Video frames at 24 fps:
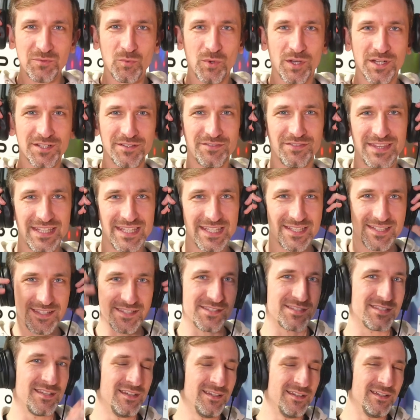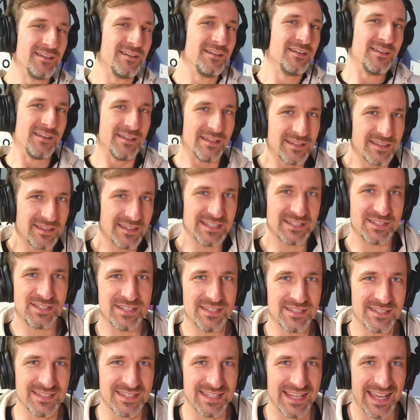one of these. This
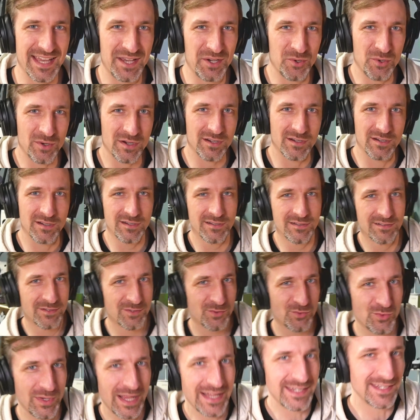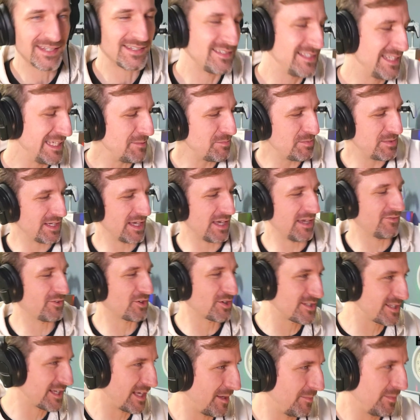is our Reddit deep dive, our
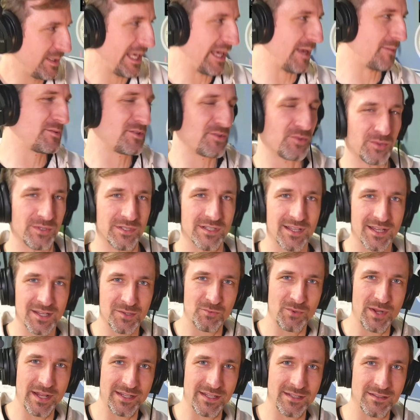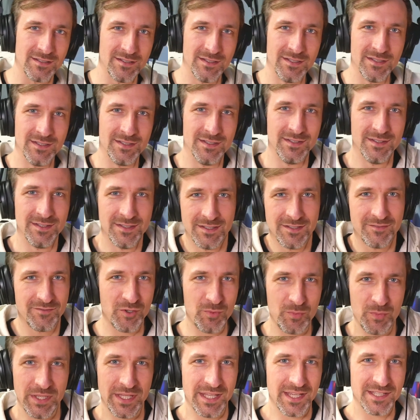time capsule on Reddit for
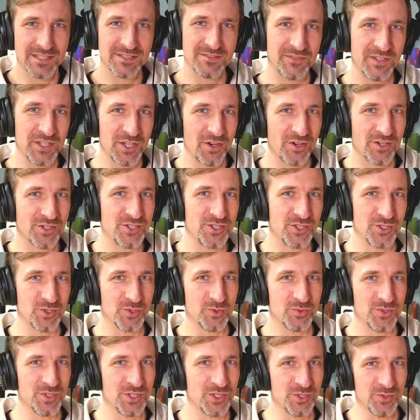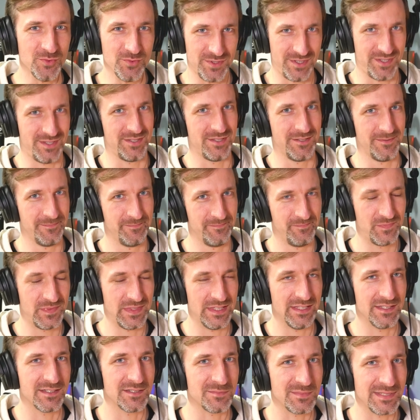PSVR 2 news.
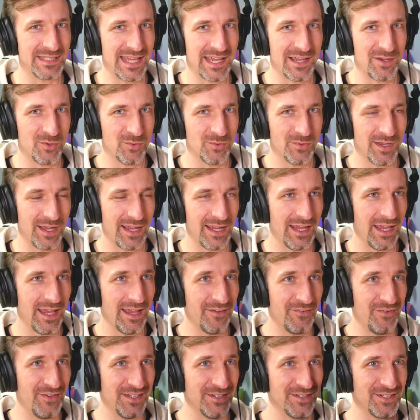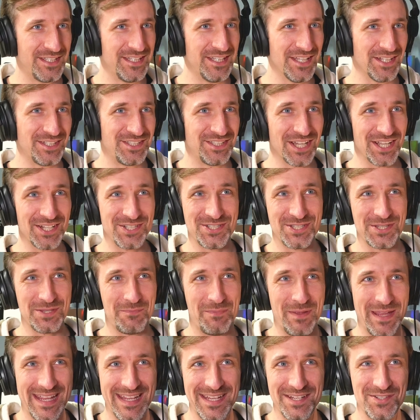Um, now, I haven't touched the
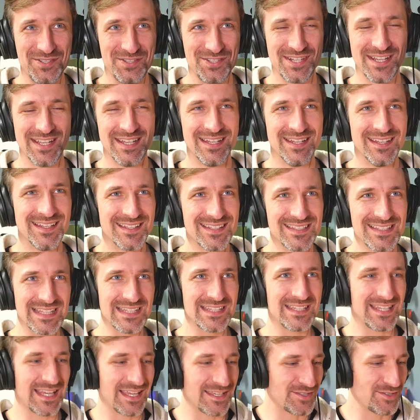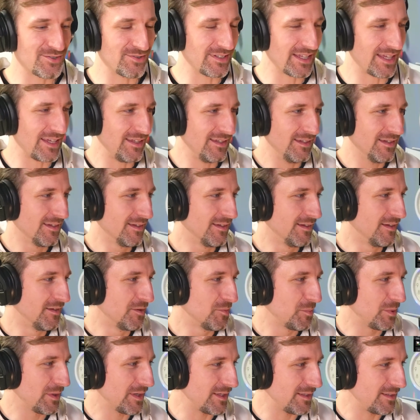page since yesterday,
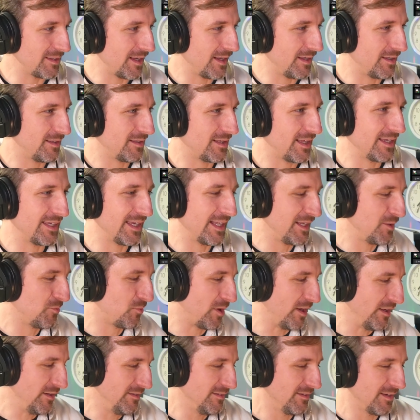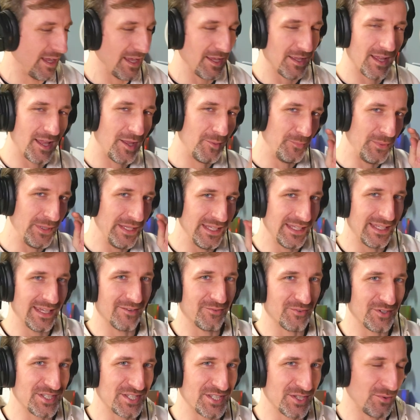but uh, like anyone, I'll, I'll peek
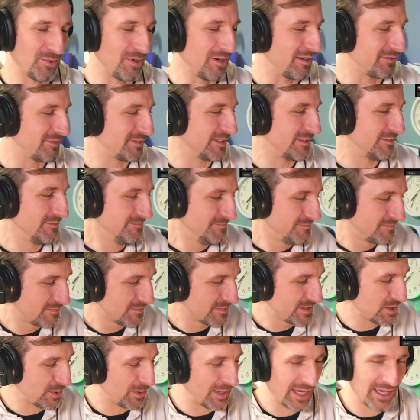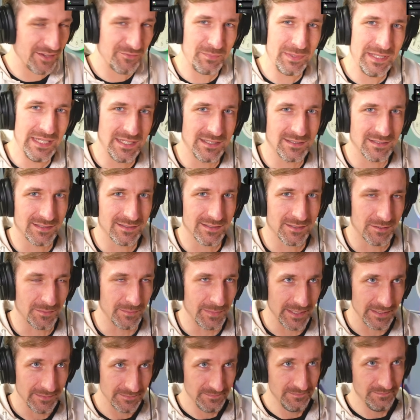every so often. So I have peeked a little
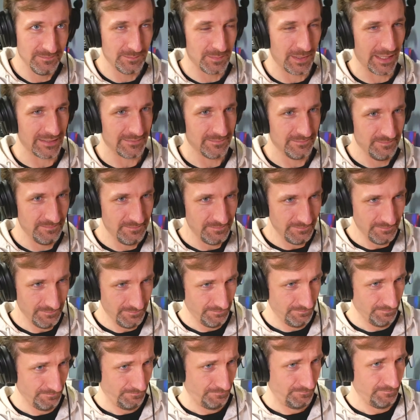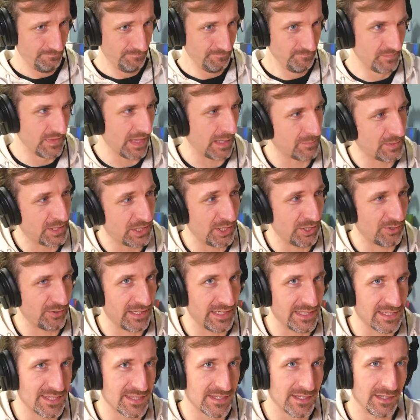bit, but I'm
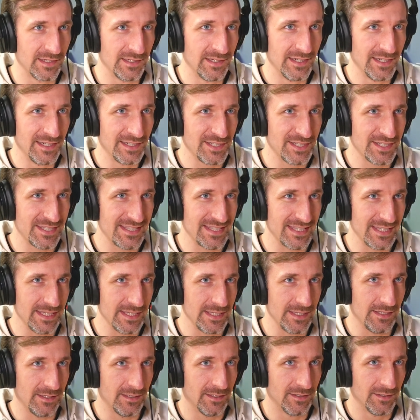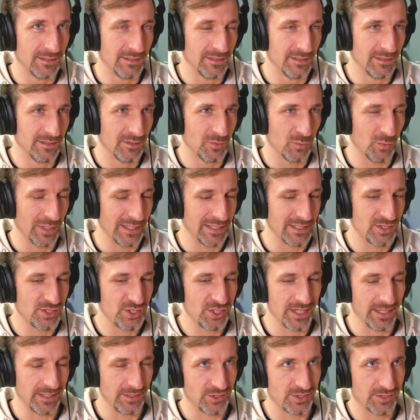curious to see what has
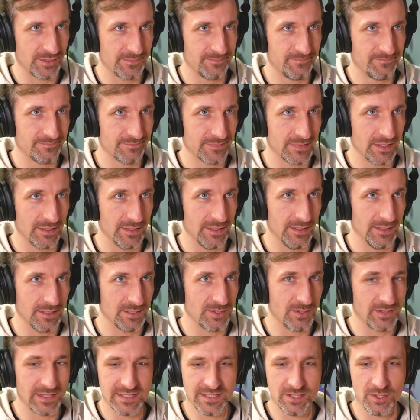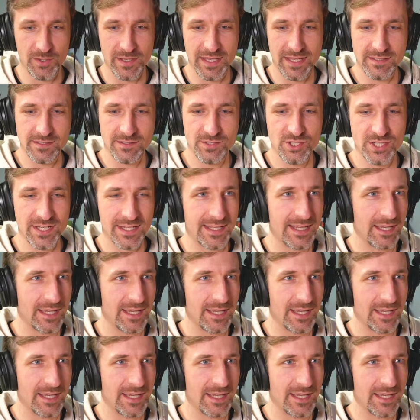changed. Uh, so let's go ahead and check